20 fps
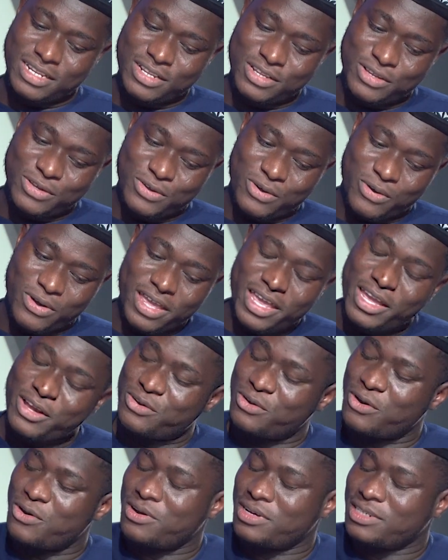your
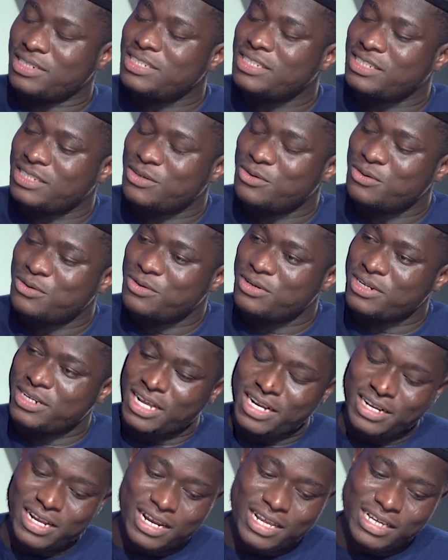ignorance,
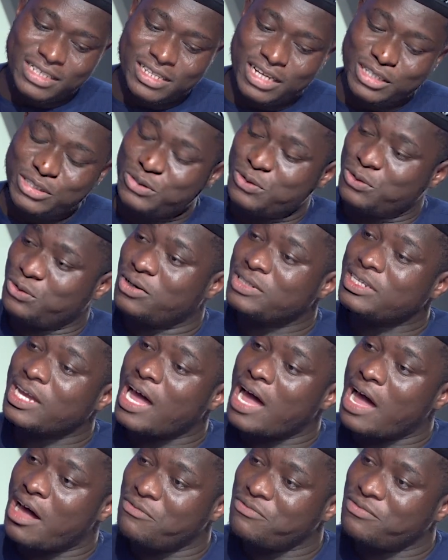the knowledge that you don't
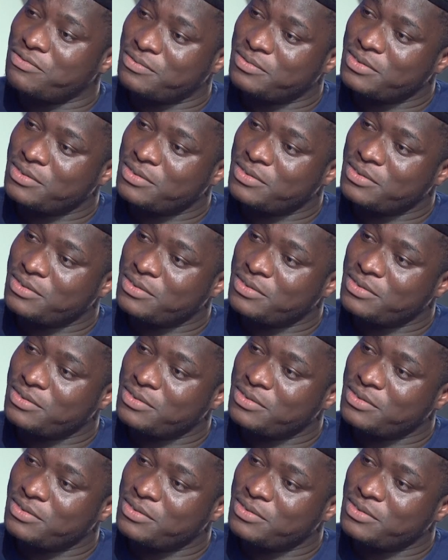have,